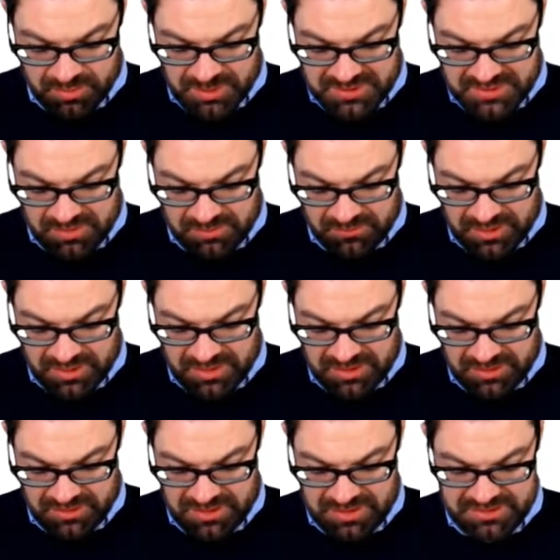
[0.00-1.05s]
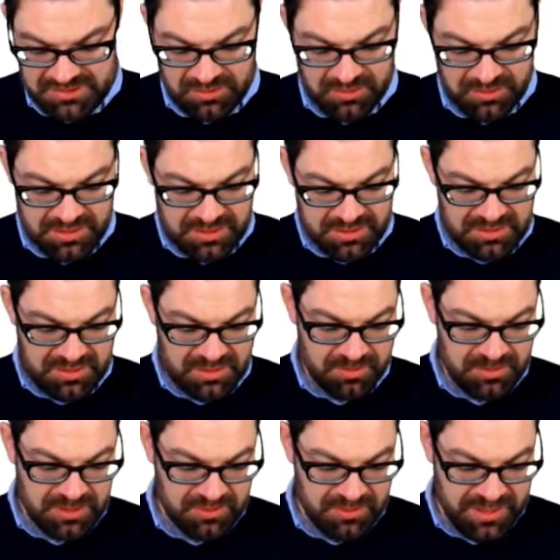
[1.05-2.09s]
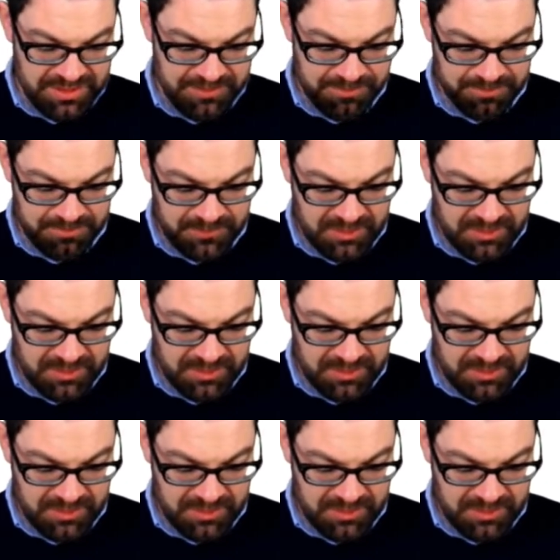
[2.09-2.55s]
somewhere here. Let's call it WN.